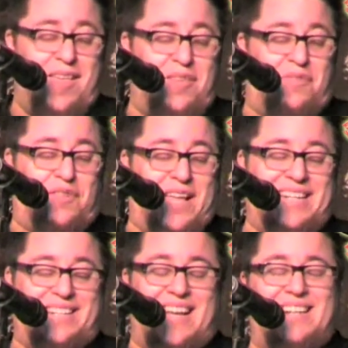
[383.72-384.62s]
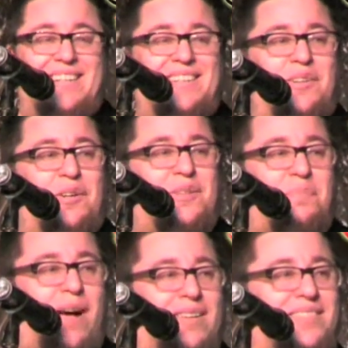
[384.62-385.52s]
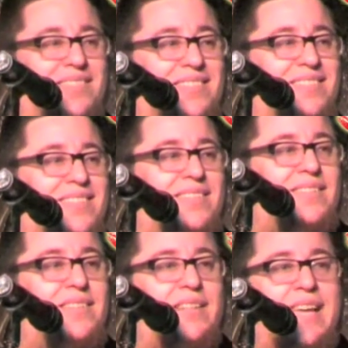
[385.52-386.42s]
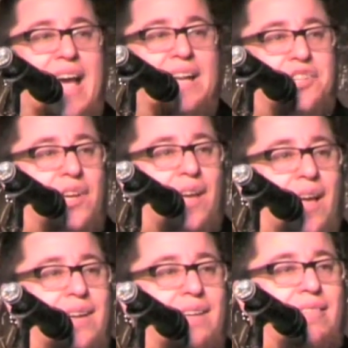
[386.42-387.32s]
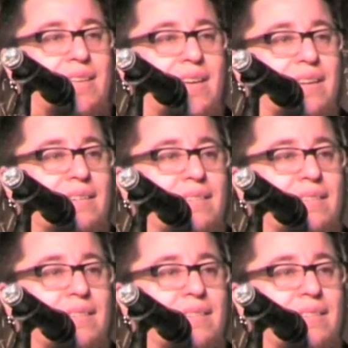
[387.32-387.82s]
The flight attendant looked puzzled. "Catching anything?"